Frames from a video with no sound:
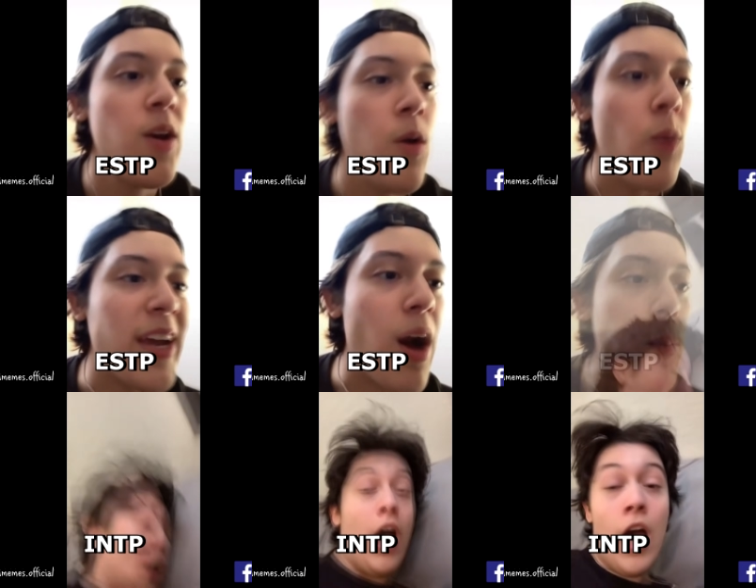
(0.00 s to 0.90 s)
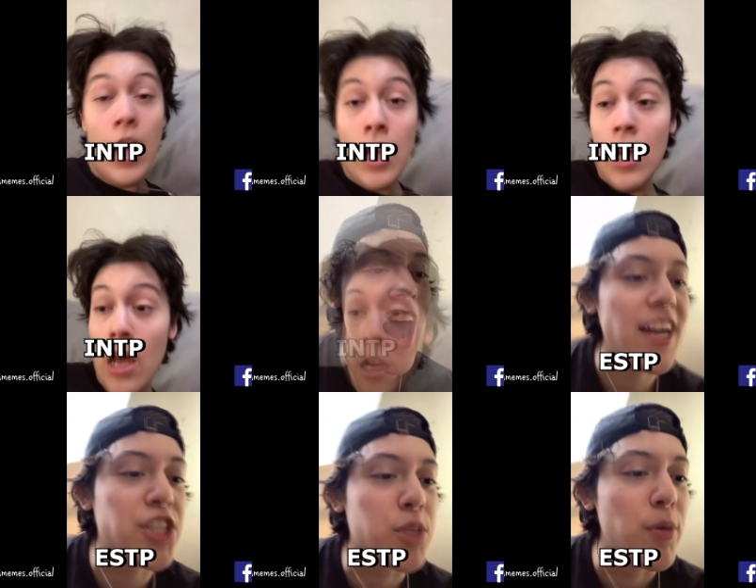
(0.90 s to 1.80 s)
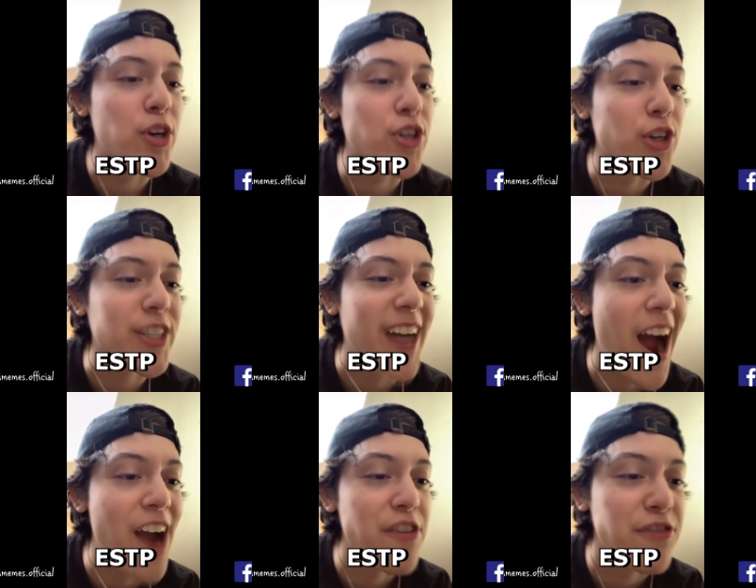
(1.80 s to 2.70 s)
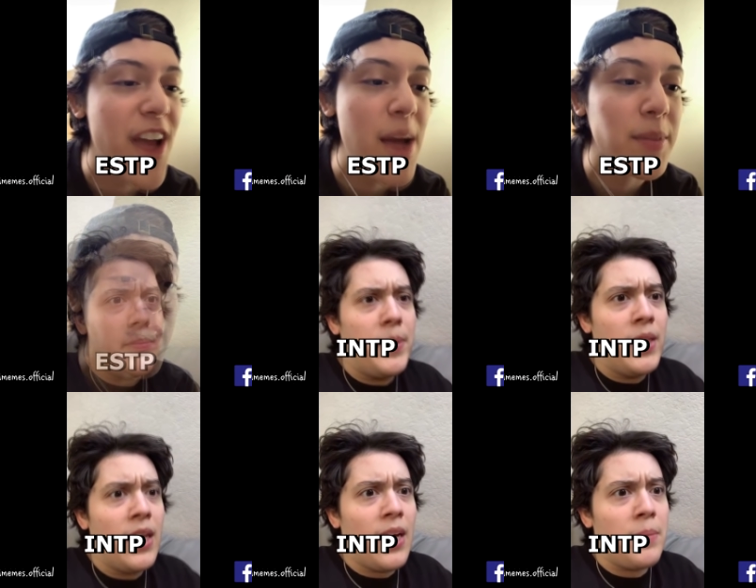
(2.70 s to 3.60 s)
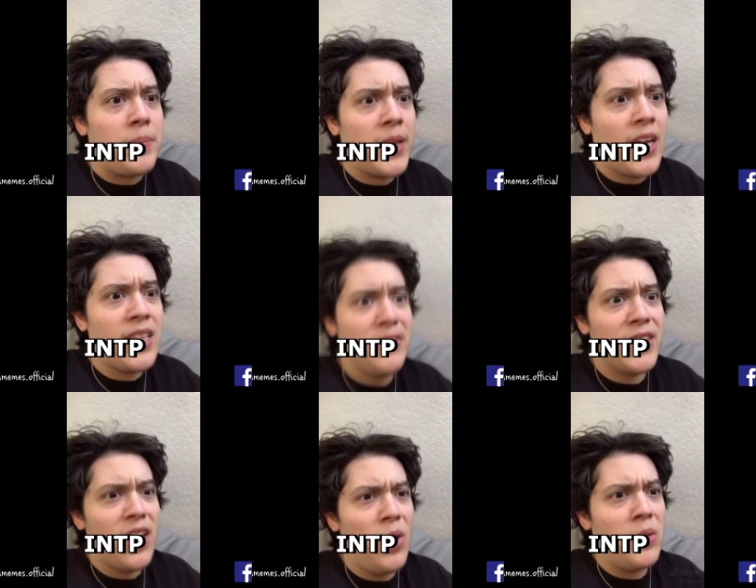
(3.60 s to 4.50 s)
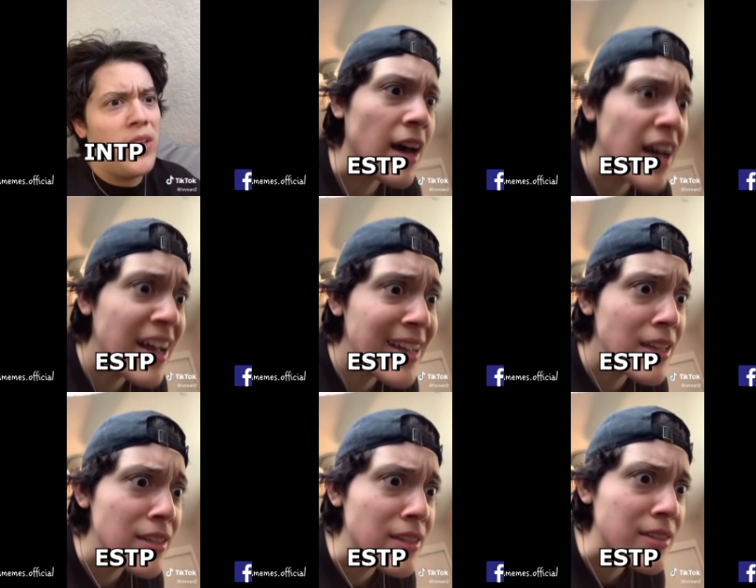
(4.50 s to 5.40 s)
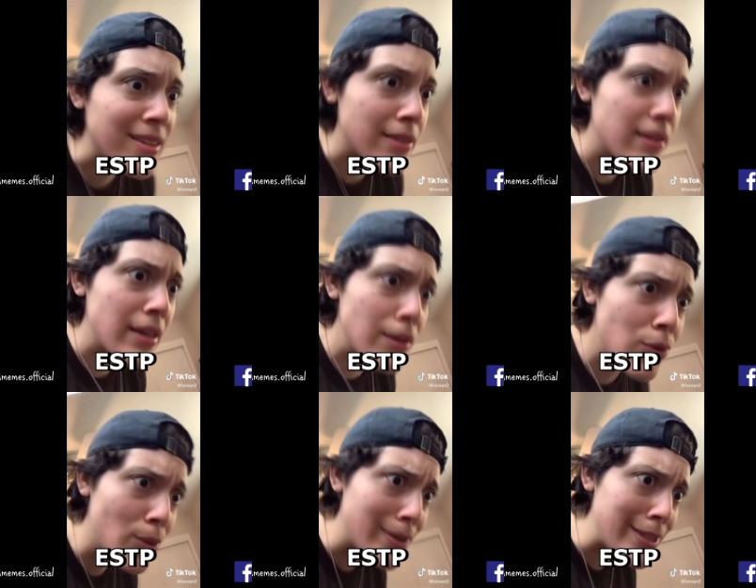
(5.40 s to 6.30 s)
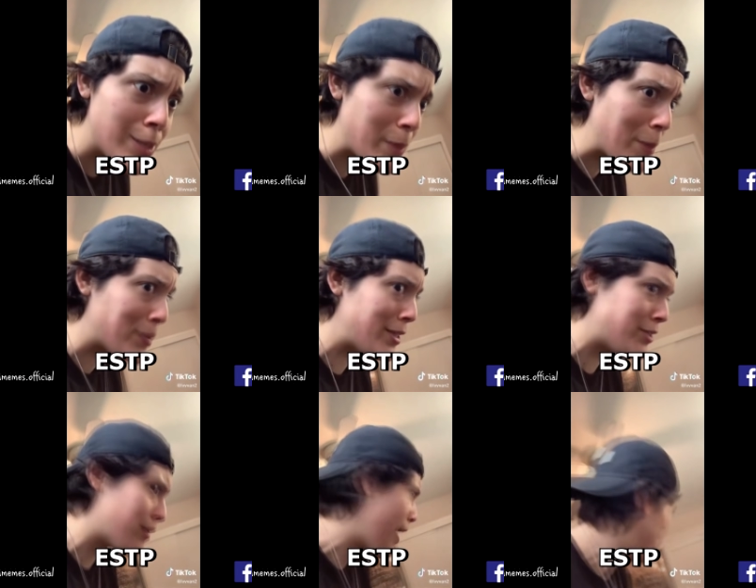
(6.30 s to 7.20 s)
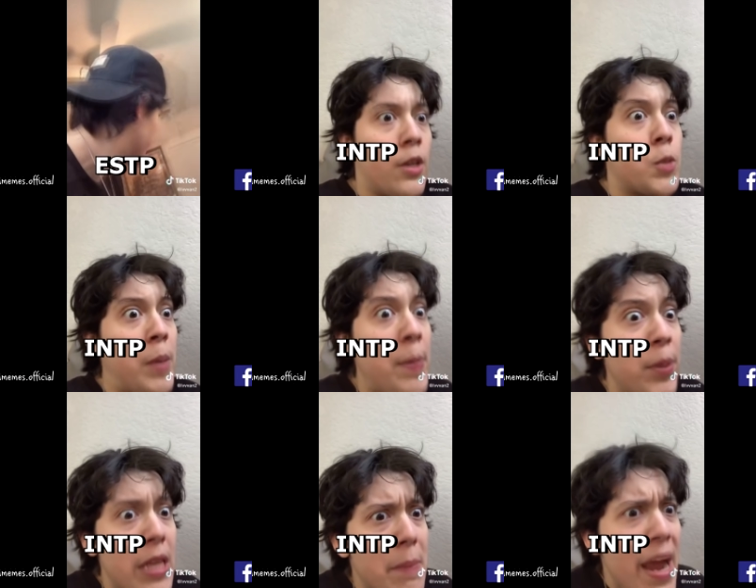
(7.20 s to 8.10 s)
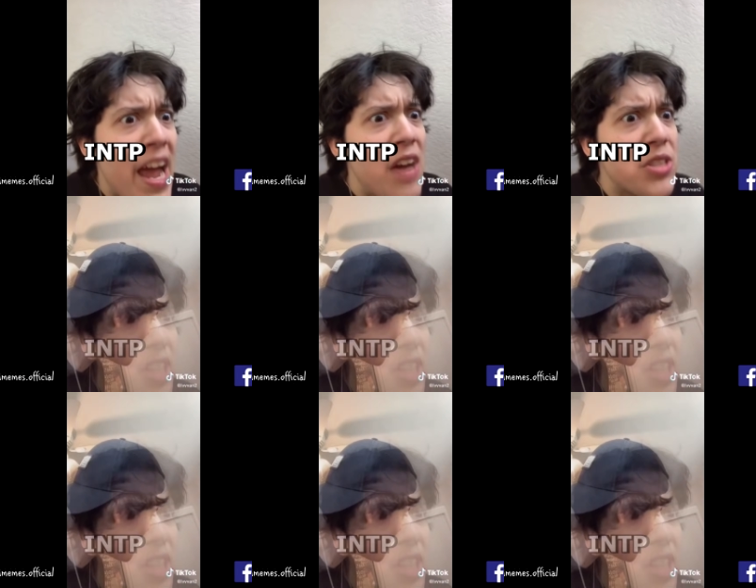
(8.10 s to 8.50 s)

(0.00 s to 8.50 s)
Wake up! I just murdered your entire family. But I live alone. Huh? Then who are these people in your house? There's people in my house?